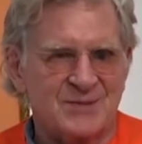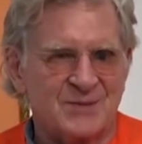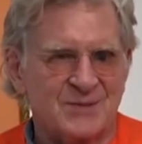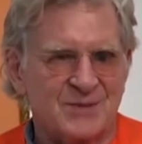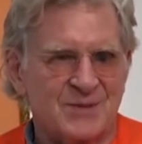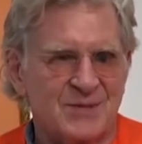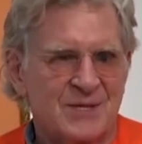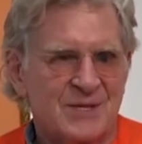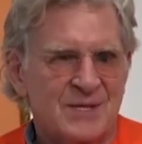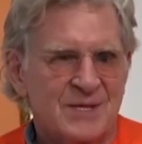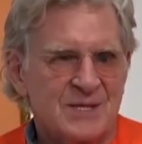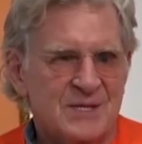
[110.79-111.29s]

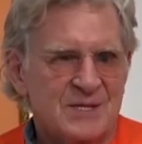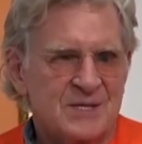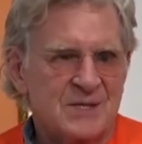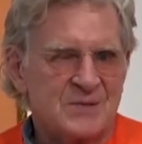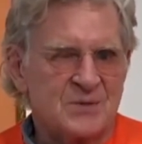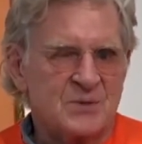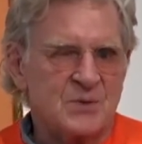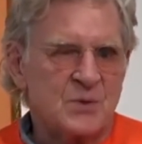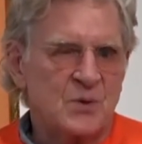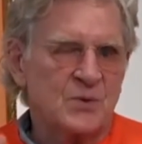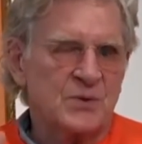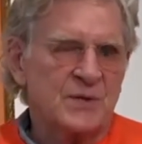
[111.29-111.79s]
So she
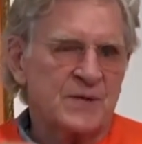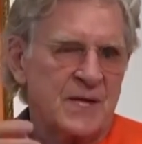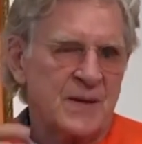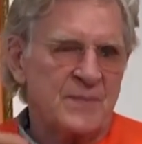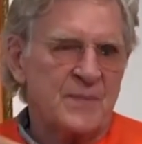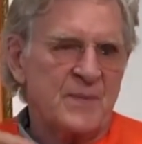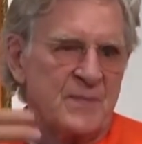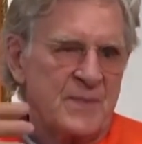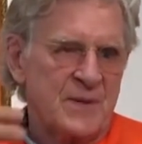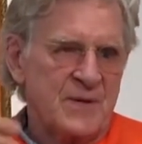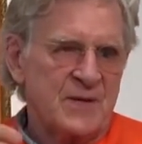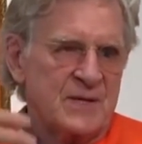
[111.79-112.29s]
was holding
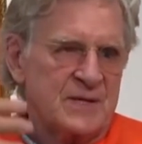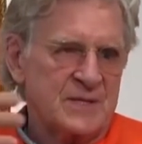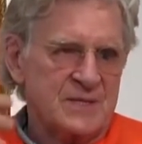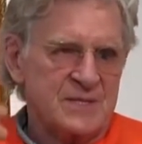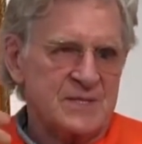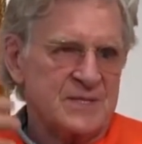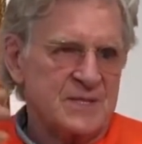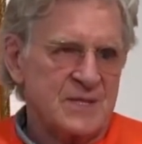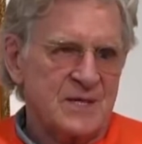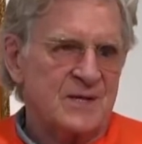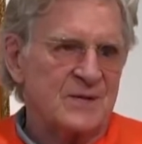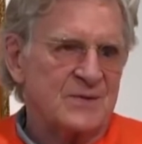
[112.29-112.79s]
up American
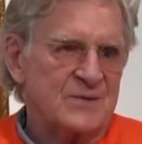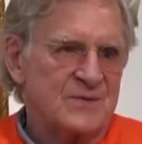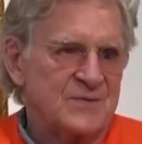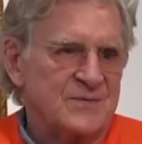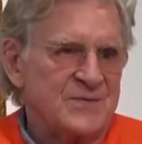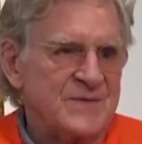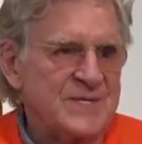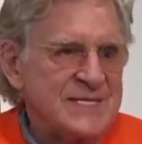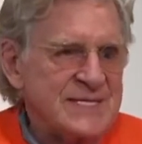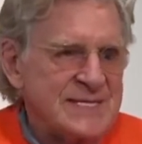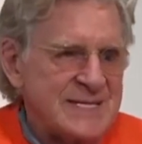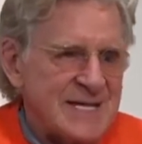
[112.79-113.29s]
scholars'
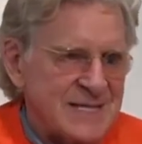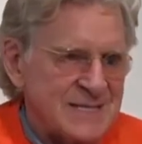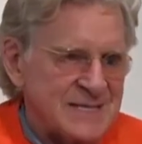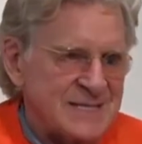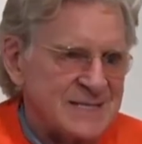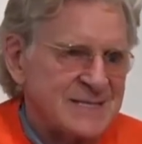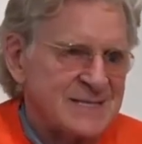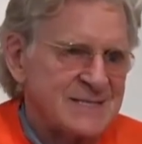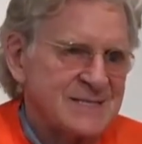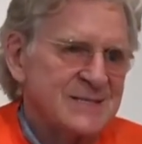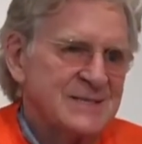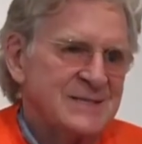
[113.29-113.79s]

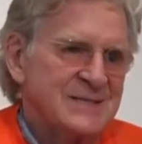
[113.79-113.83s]
visas.